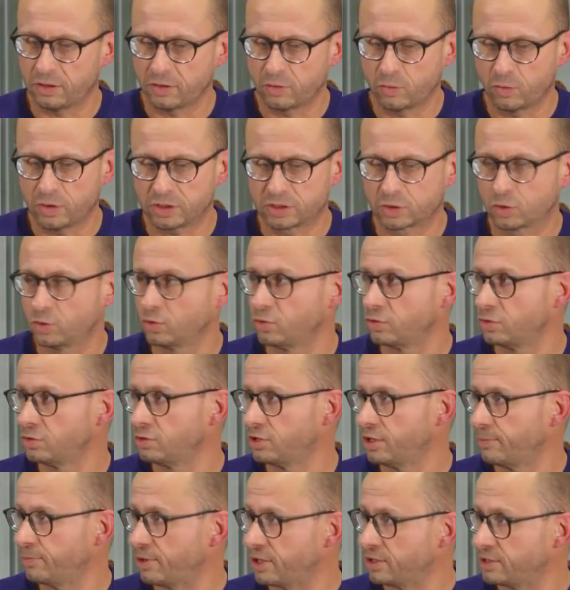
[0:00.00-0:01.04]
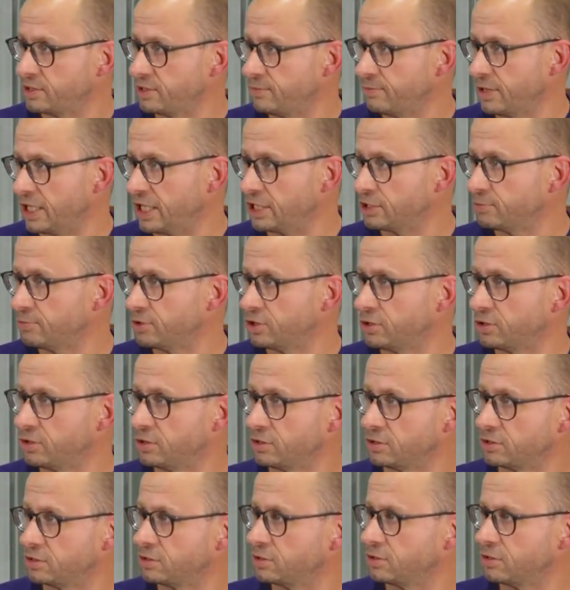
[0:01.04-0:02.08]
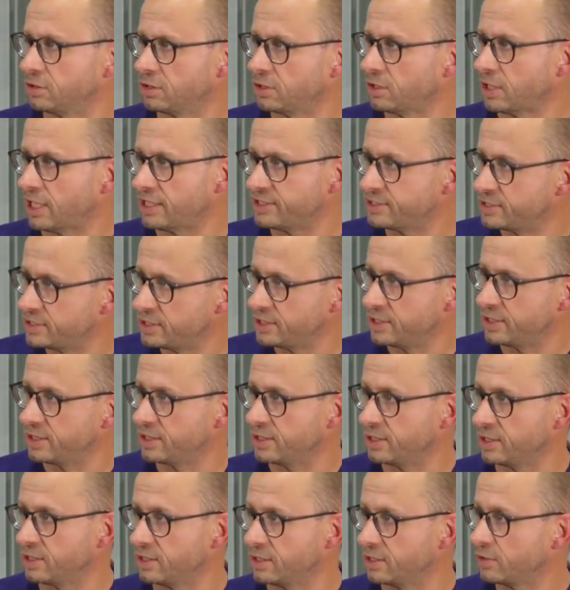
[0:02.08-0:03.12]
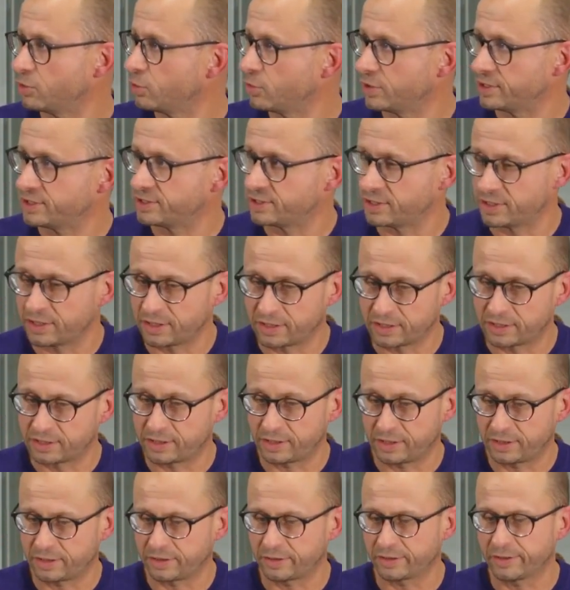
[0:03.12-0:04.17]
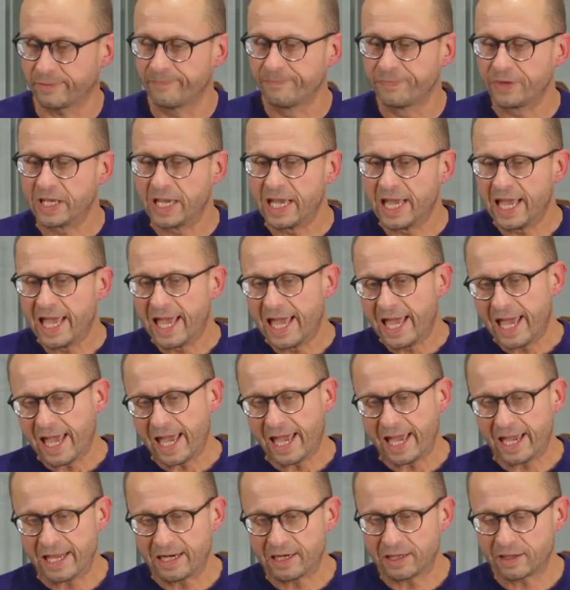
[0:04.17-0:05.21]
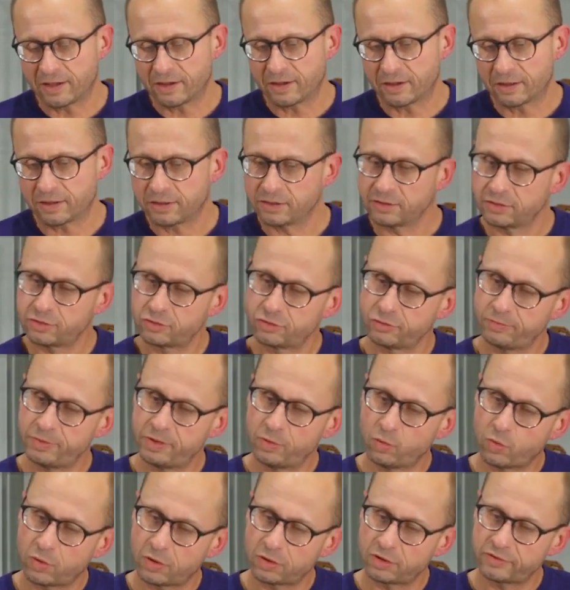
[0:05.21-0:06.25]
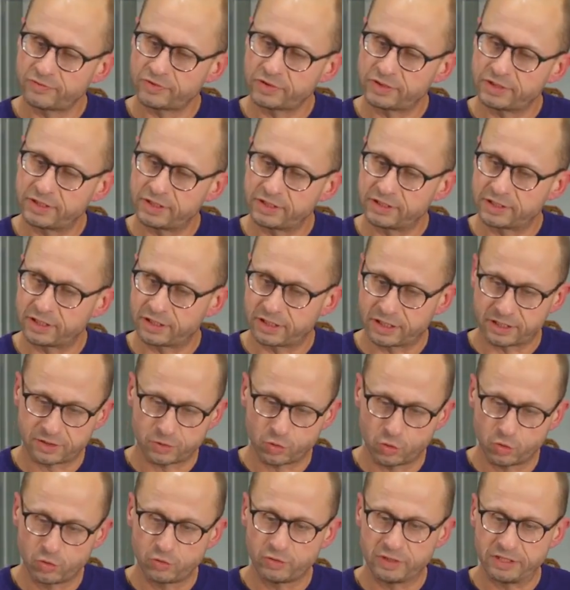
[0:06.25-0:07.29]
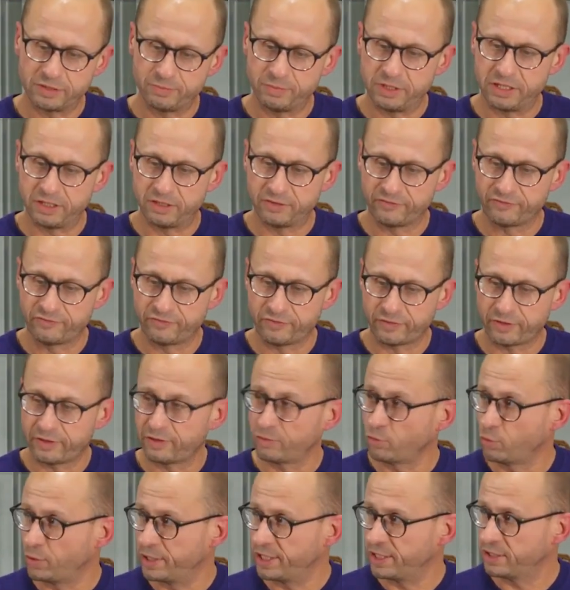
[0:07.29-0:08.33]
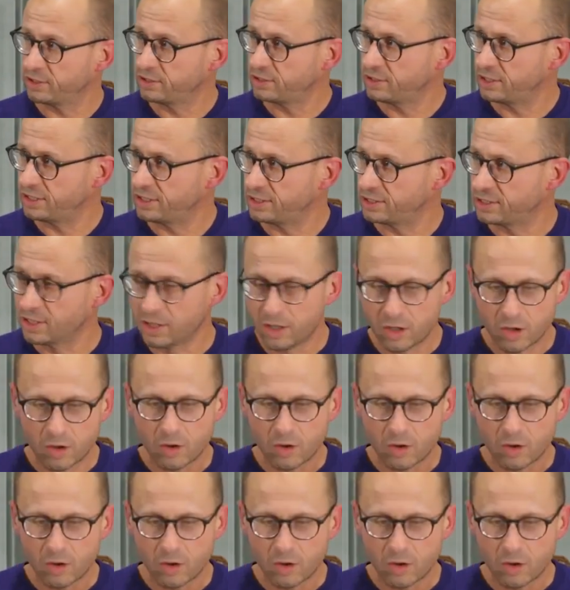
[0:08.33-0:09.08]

what's called dependency management, SCA, OSA, etc. And to me, one of the things that has always been very weird is